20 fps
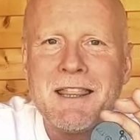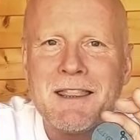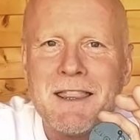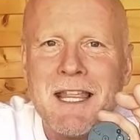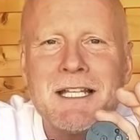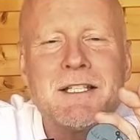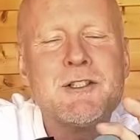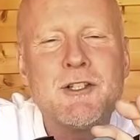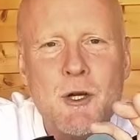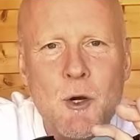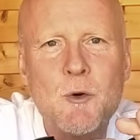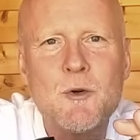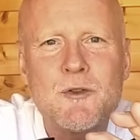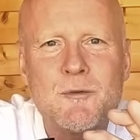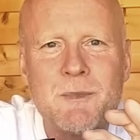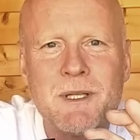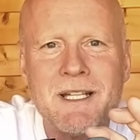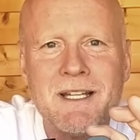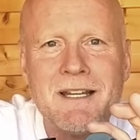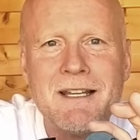that
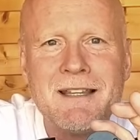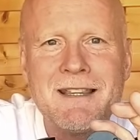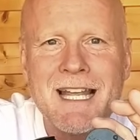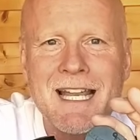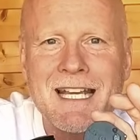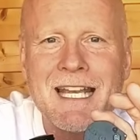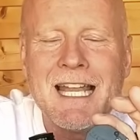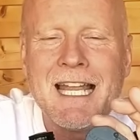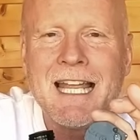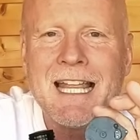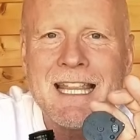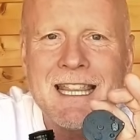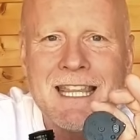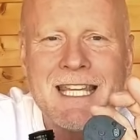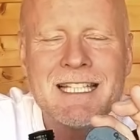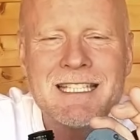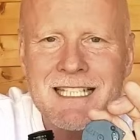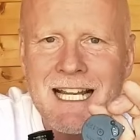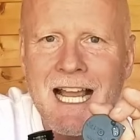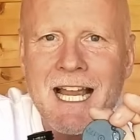shows me that
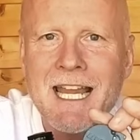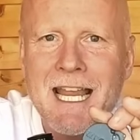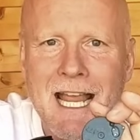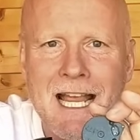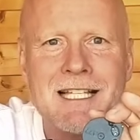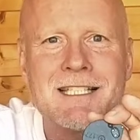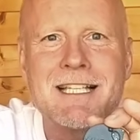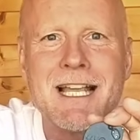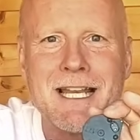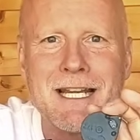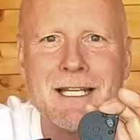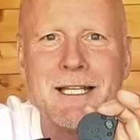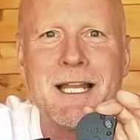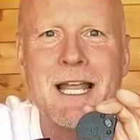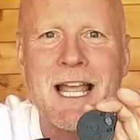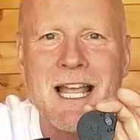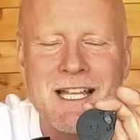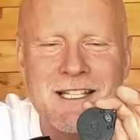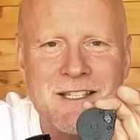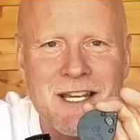this guy has
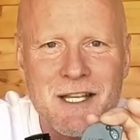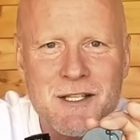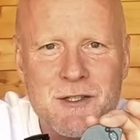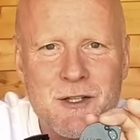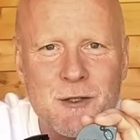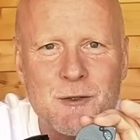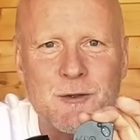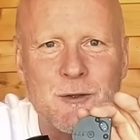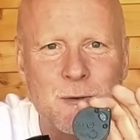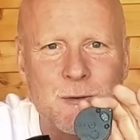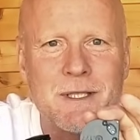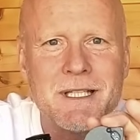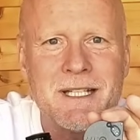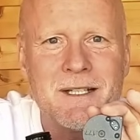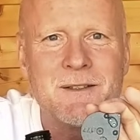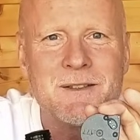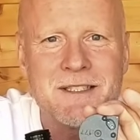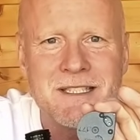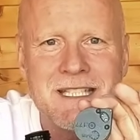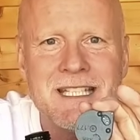an attention to
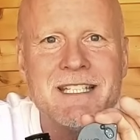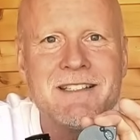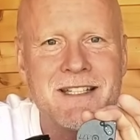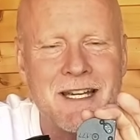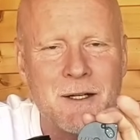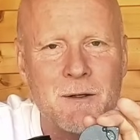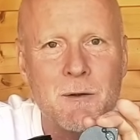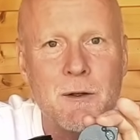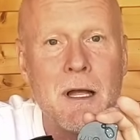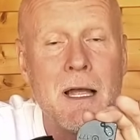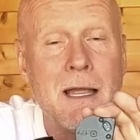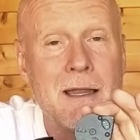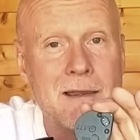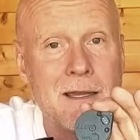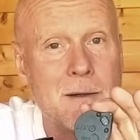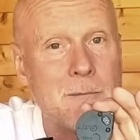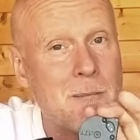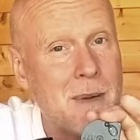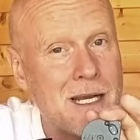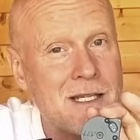detail
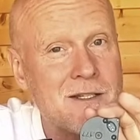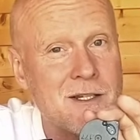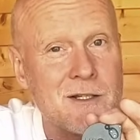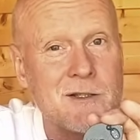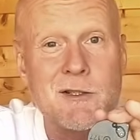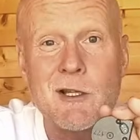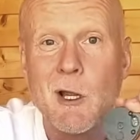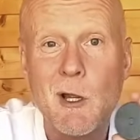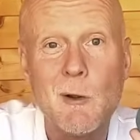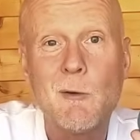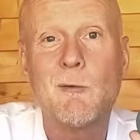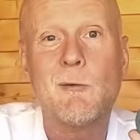that matches